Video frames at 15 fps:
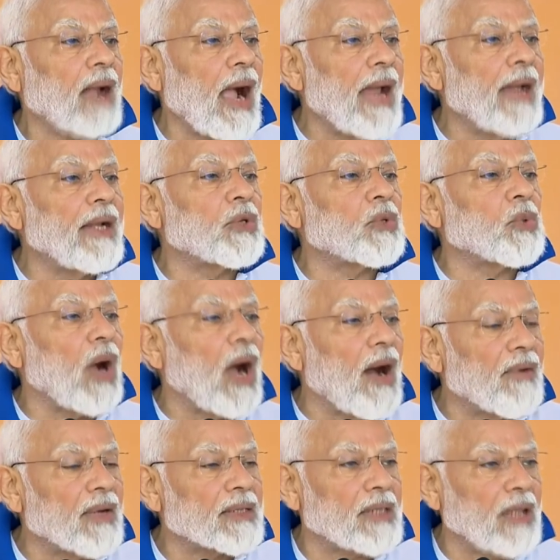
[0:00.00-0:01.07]
kind to
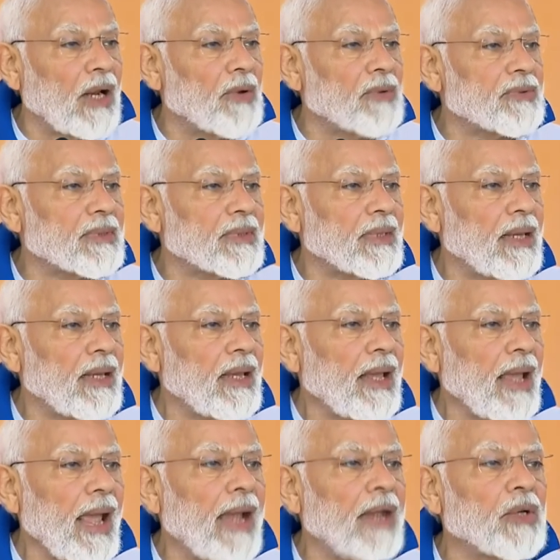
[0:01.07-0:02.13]
ourselves
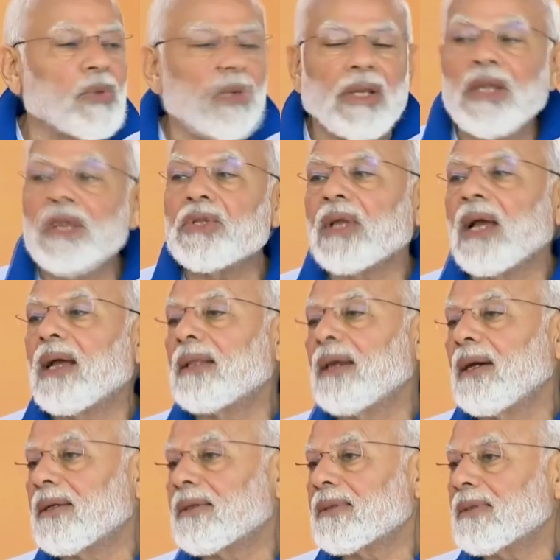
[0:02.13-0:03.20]
and to each
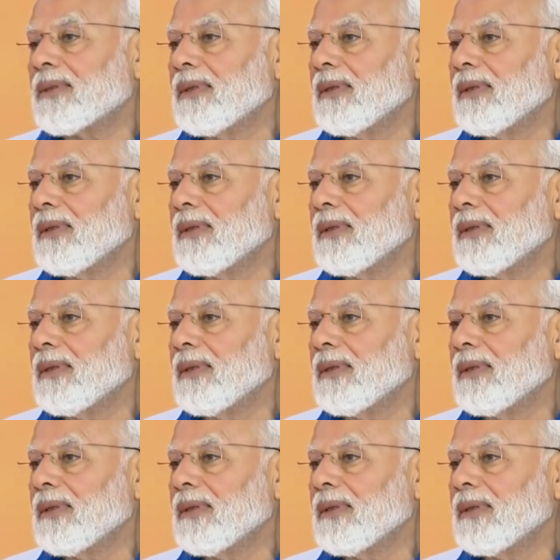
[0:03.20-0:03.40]
others.